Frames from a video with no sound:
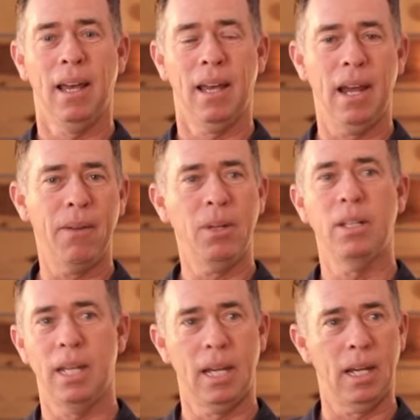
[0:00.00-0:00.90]
every
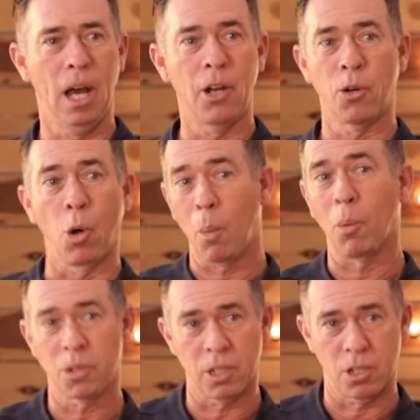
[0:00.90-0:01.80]
day under normal
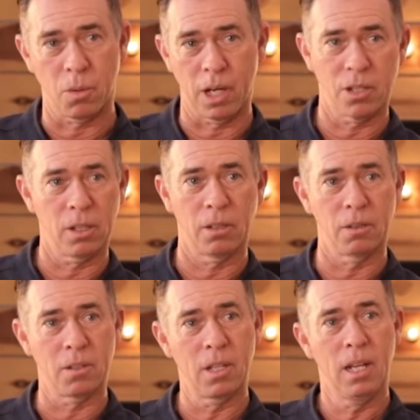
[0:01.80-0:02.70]

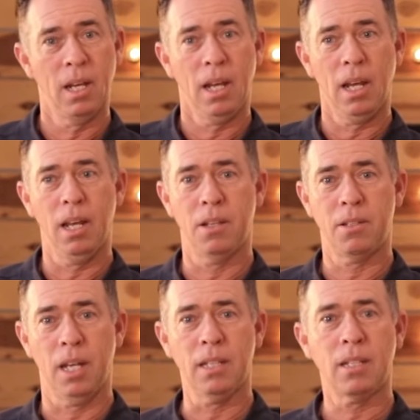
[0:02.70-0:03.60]
situations,
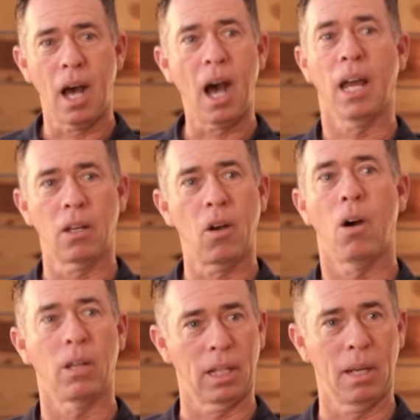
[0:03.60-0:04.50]
it's a high calling.